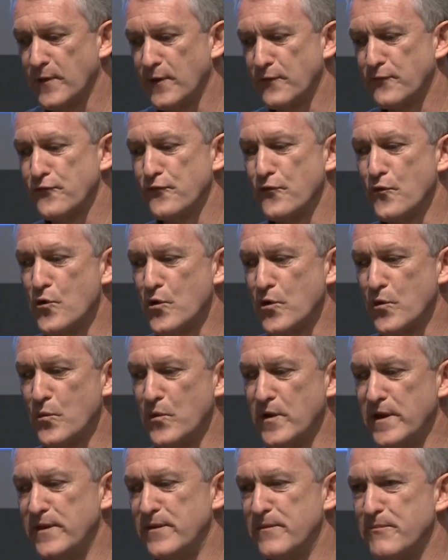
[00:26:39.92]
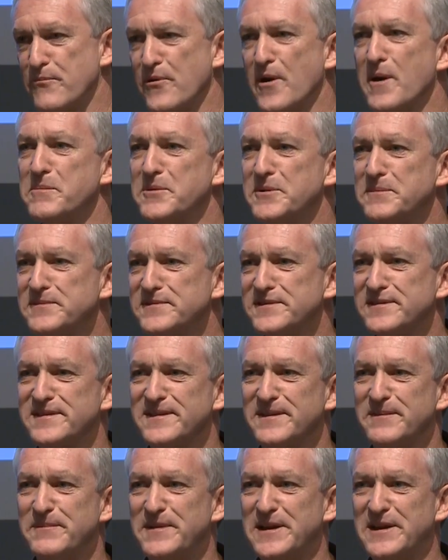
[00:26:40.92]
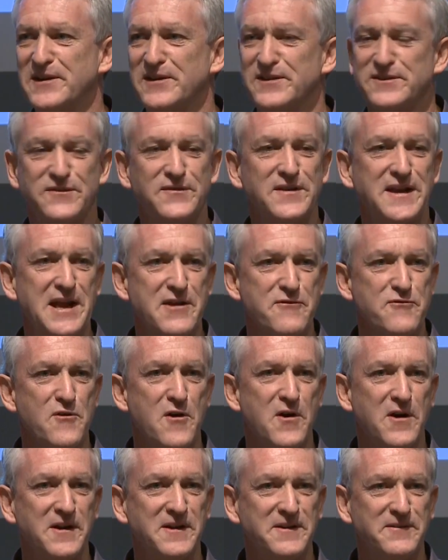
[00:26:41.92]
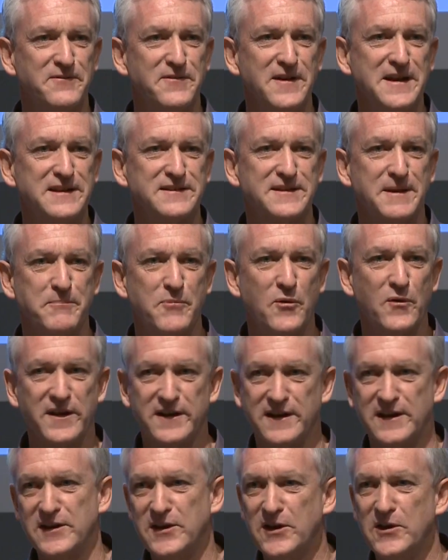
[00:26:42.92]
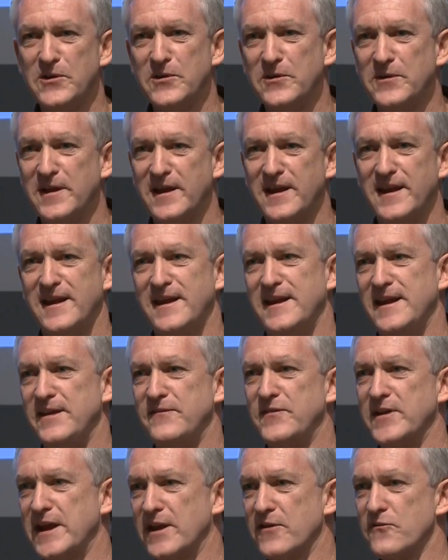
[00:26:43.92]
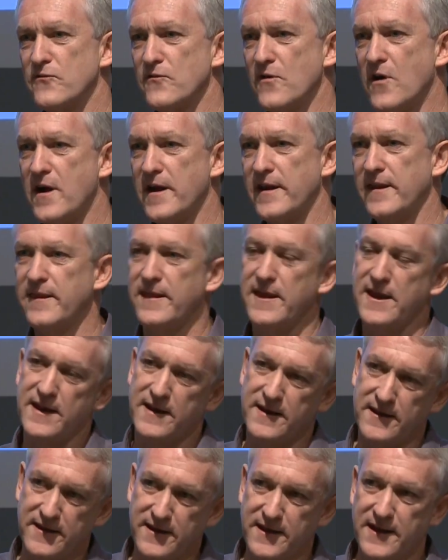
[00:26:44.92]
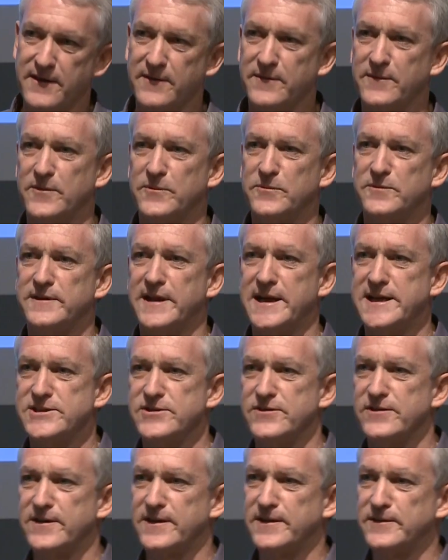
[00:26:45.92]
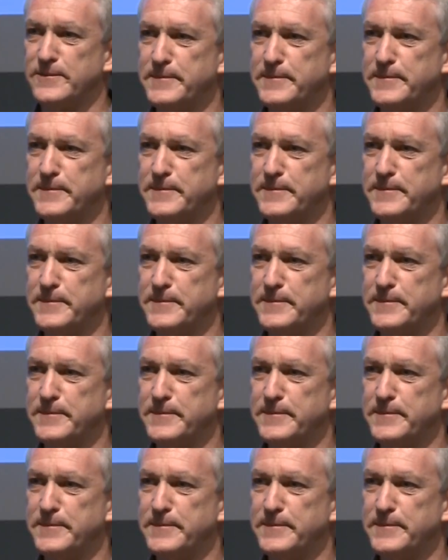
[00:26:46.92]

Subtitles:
fraught with problems, because if you get it wrong, fingers get pointed at you. If you get it right, then it was nature at its